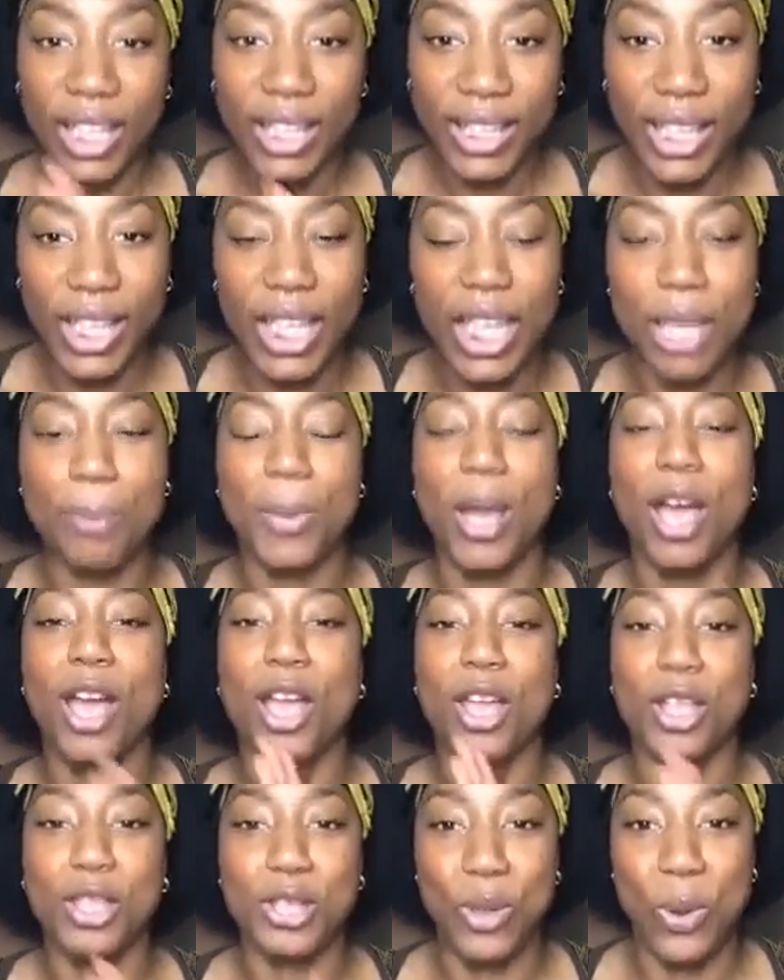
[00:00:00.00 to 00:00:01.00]
Keep
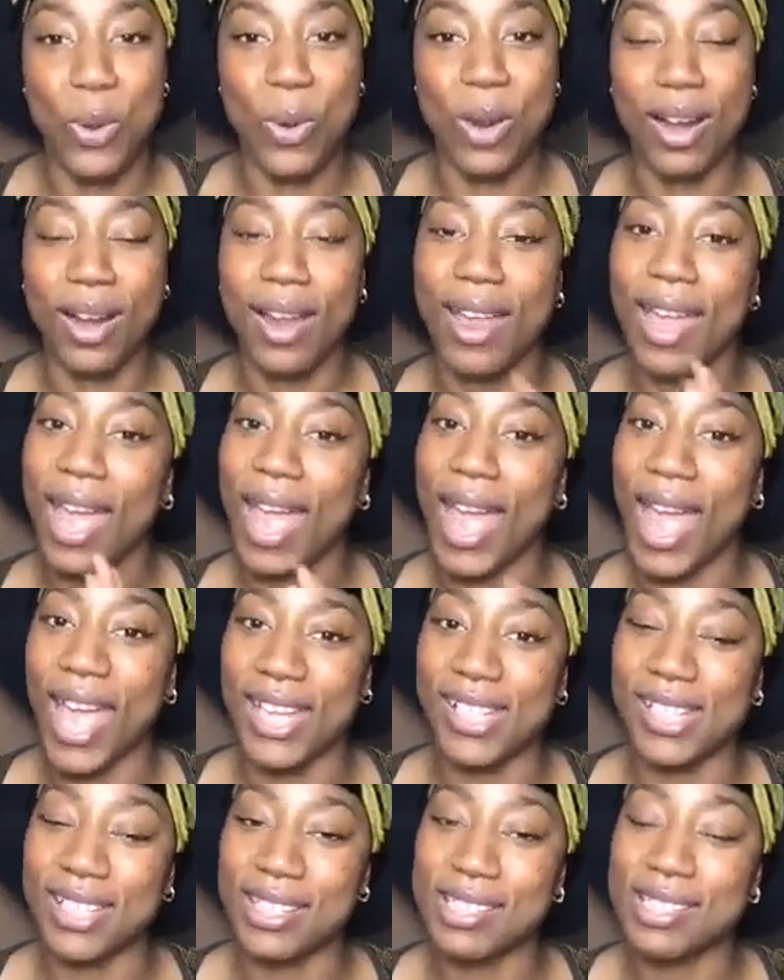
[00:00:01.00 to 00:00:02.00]
your
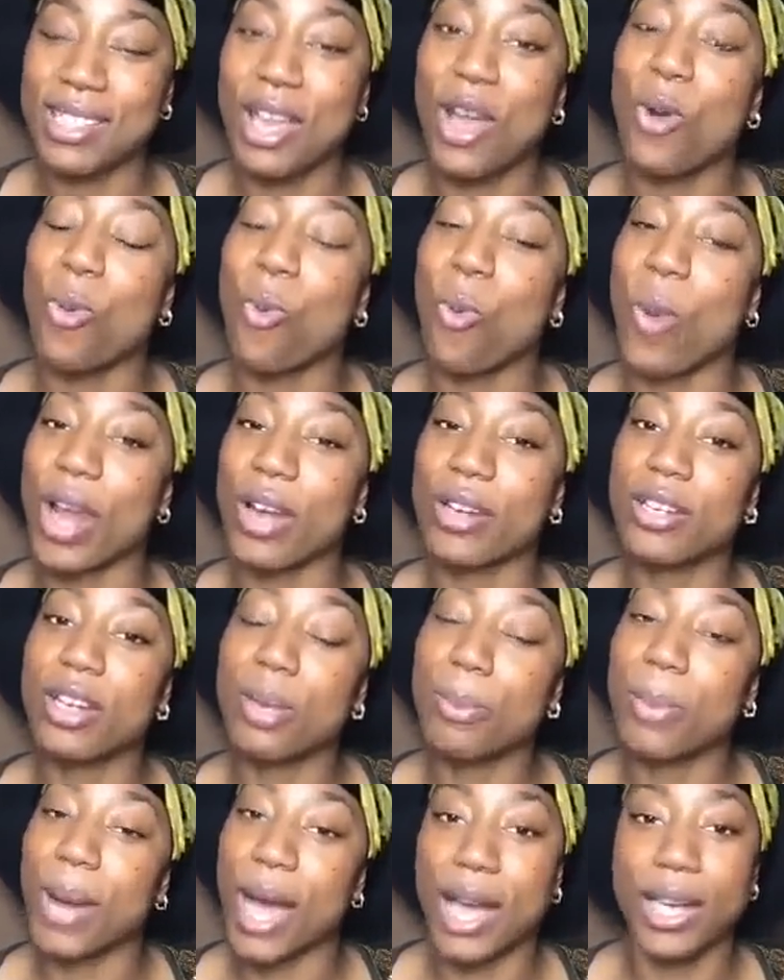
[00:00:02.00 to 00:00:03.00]
edges. Wear
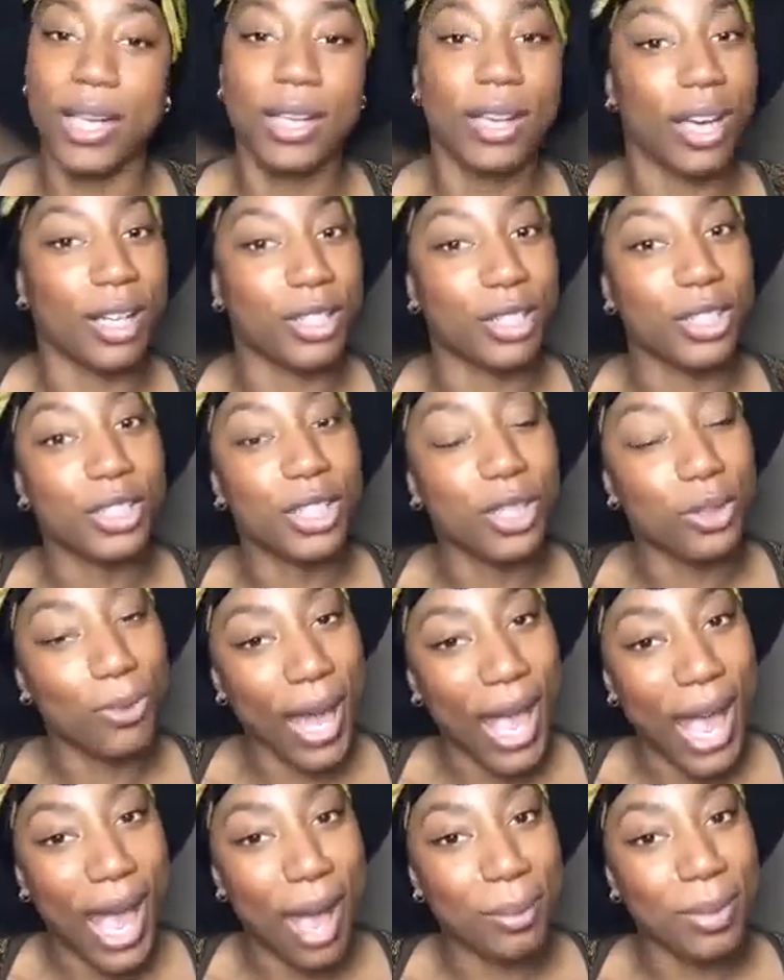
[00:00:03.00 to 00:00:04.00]
your bonnet under your
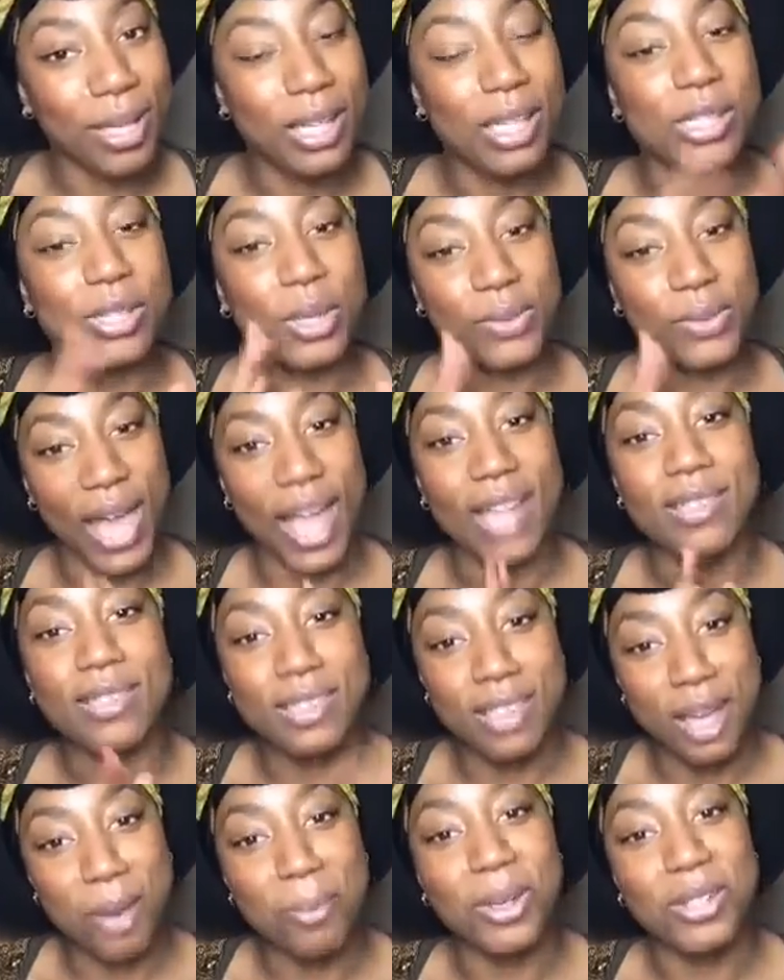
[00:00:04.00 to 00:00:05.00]
wrap. So
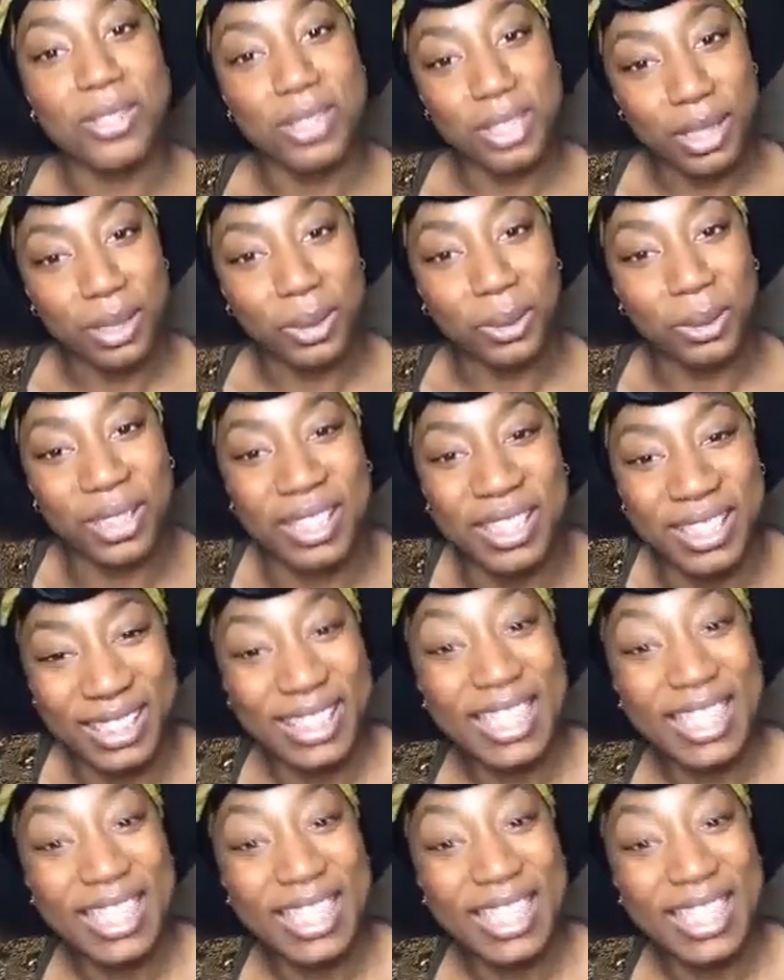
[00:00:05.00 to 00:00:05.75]
that's number 2.